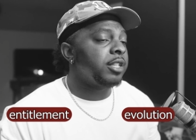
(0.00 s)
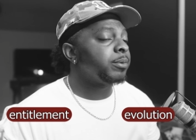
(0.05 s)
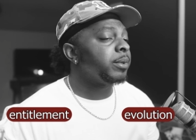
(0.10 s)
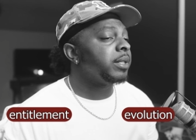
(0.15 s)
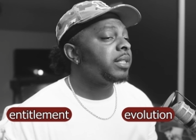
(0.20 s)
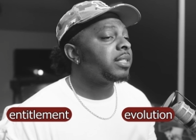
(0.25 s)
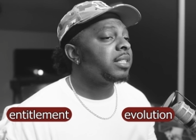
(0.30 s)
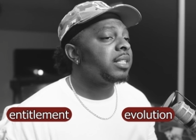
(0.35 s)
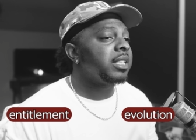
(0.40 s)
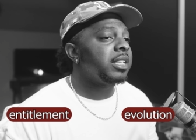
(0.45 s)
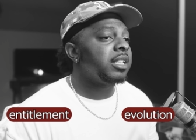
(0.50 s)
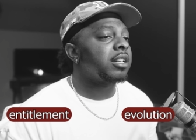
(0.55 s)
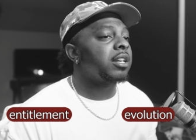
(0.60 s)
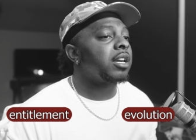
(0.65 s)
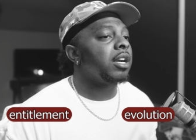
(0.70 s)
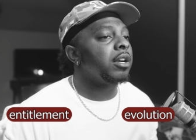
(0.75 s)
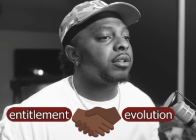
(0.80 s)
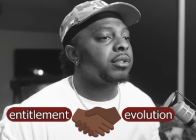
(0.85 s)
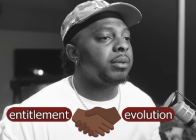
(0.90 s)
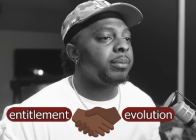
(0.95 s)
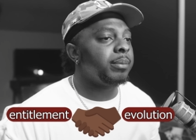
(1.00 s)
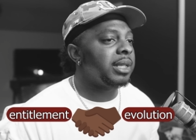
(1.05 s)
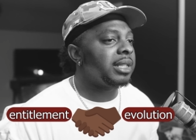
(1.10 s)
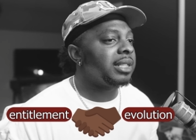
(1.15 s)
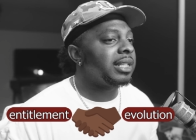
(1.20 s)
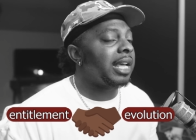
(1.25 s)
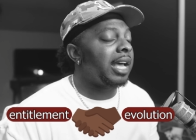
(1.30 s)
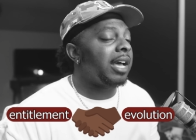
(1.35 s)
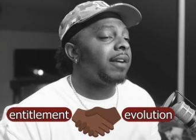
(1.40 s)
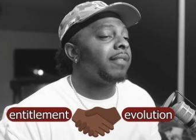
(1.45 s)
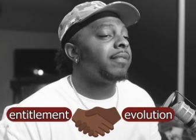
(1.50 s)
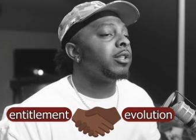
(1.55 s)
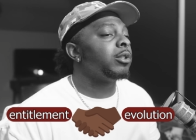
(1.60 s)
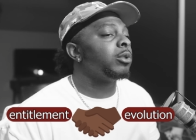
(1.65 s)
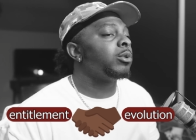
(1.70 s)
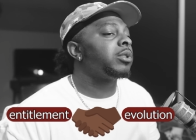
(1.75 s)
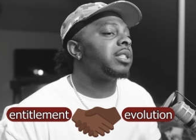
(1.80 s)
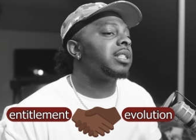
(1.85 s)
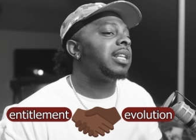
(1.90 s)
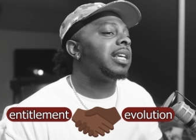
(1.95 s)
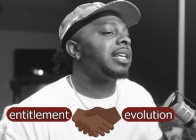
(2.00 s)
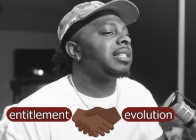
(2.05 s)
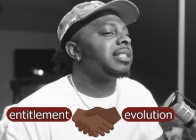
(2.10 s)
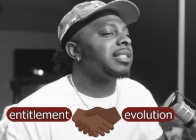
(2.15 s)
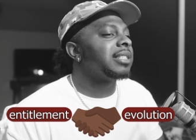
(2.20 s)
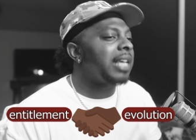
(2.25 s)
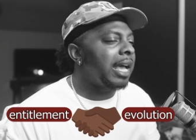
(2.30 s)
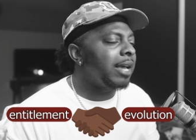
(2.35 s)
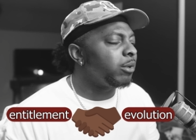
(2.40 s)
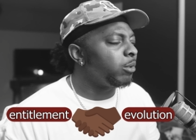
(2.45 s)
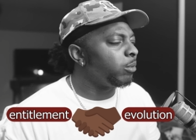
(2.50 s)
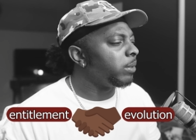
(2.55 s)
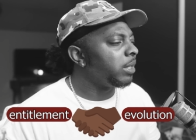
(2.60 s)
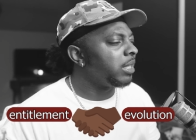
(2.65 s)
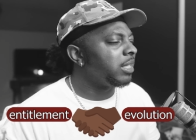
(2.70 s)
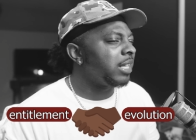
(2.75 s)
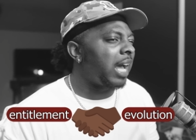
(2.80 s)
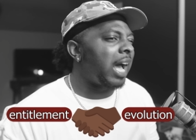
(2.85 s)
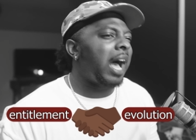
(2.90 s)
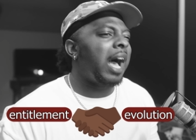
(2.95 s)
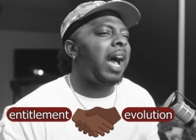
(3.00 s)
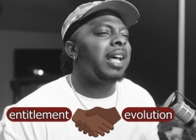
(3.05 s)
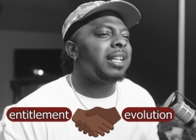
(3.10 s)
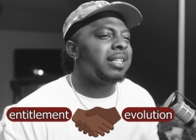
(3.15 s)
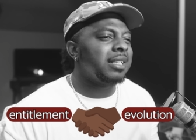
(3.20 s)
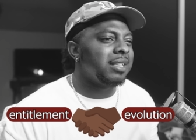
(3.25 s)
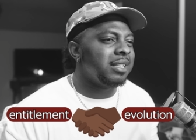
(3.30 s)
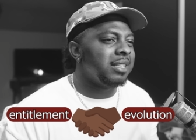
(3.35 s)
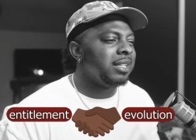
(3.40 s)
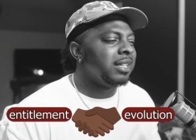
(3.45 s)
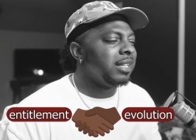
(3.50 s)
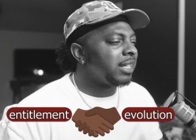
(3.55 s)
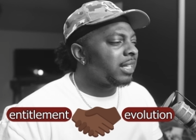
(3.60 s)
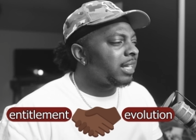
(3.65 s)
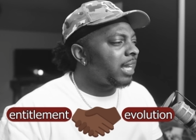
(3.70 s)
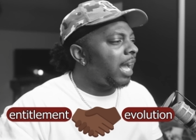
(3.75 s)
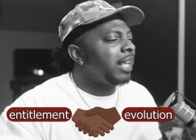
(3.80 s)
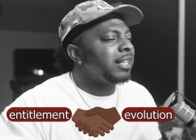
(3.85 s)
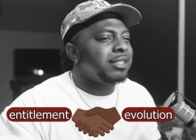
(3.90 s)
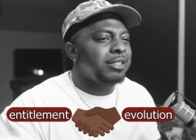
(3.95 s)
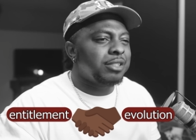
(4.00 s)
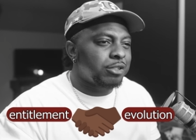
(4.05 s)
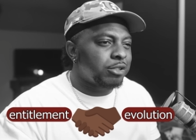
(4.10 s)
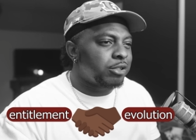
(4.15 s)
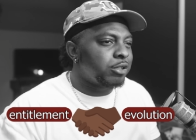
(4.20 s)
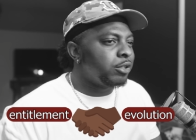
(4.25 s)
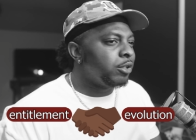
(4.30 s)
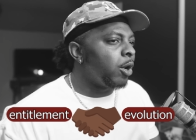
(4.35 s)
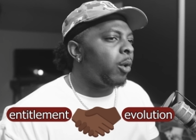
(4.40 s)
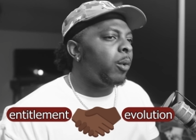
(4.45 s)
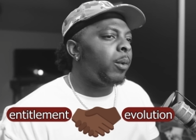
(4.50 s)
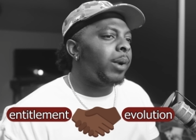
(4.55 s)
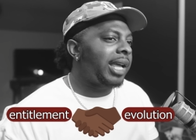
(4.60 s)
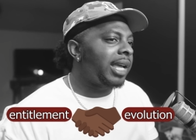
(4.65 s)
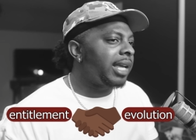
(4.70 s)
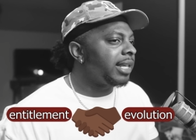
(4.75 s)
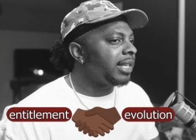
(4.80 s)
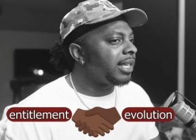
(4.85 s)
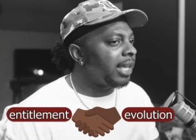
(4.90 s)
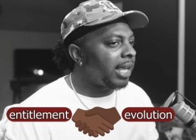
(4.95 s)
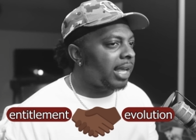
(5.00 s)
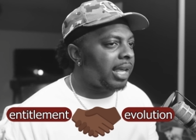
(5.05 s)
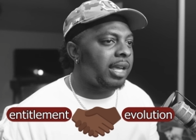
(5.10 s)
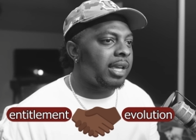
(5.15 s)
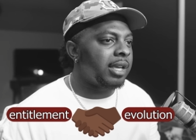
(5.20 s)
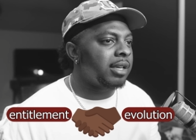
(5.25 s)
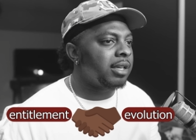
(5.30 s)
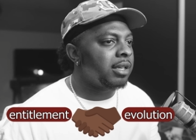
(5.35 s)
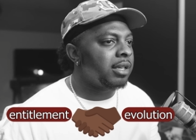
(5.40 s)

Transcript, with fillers: It's recently occurred to me that evolution and entitlement, oddly, kinda go hand in hand.